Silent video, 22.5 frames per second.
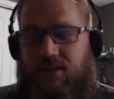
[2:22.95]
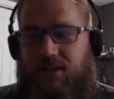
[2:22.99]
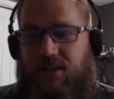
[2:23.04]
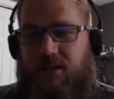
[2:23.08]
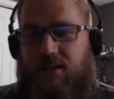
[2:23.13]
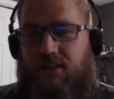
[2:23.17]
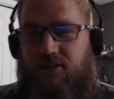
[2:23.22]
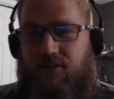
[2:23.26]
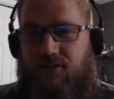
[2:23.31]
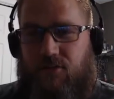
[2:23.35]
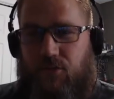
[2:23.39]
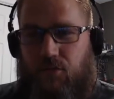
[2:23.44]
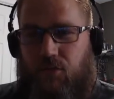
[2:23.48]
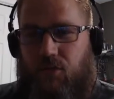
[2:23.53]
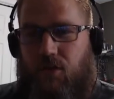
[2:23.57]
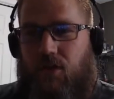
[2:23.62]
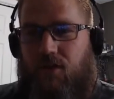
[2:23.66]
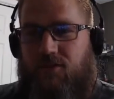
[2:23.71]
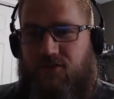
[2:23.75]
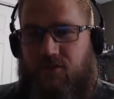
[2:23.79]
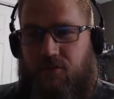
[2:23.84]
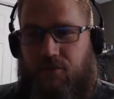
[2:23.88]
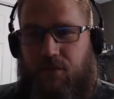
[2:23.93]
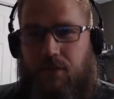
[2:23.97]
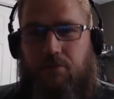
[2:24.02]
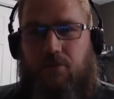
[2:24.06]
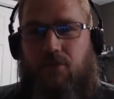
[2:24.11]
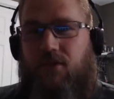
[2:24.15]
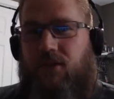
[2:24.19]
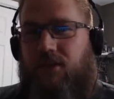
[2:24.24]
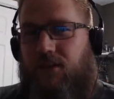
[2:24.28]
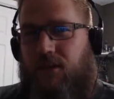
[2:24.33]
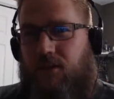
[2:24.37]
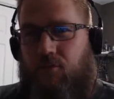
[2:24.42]
get its cool off so people
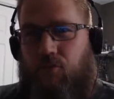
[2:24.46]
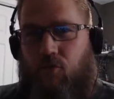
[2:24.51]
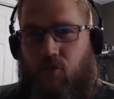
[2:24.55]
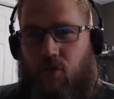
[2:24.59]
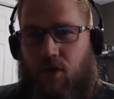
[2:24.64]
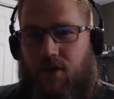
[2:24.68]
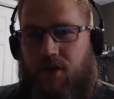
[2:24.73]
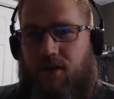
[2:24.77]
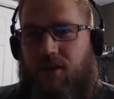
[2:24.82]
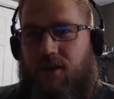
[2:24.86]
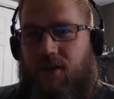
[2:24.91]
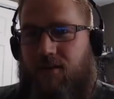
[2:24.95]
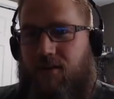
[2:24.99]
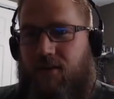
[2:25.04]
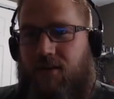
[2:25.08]
can keep running it.